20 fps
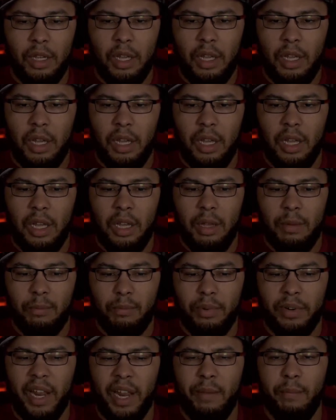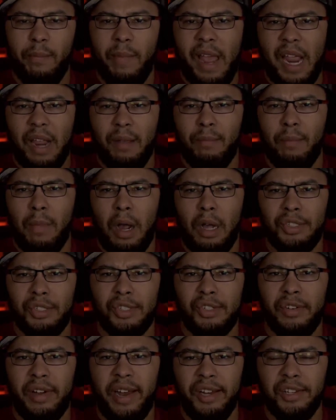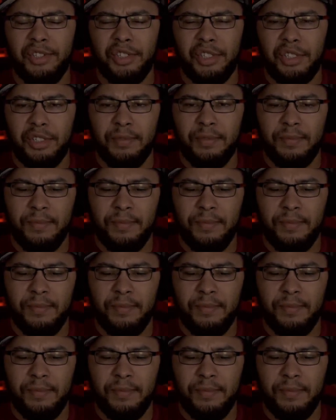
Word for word: uh, bringing back Monster Rancher.